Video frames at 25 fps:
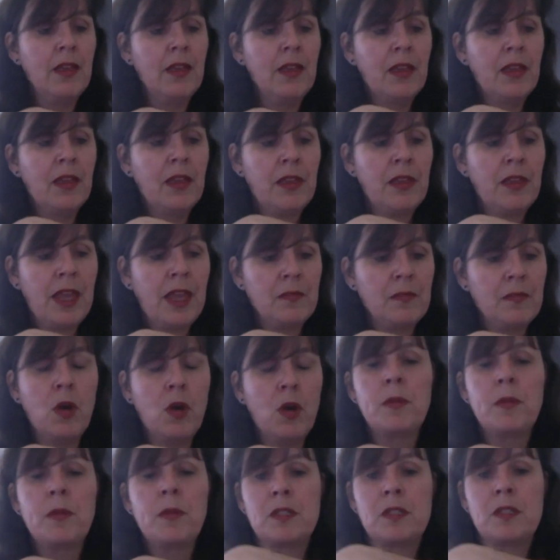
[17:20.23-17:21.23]
that
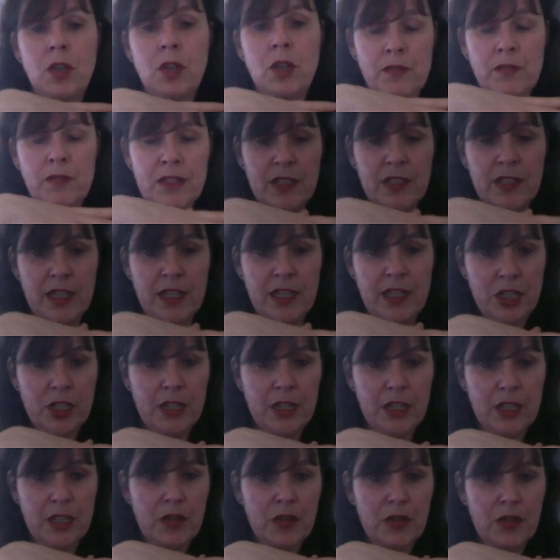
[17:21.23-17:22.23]
moment the
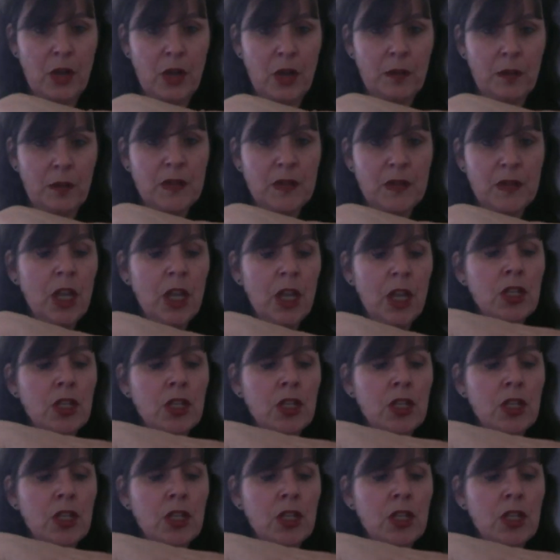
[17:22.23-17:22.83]
conversation stops.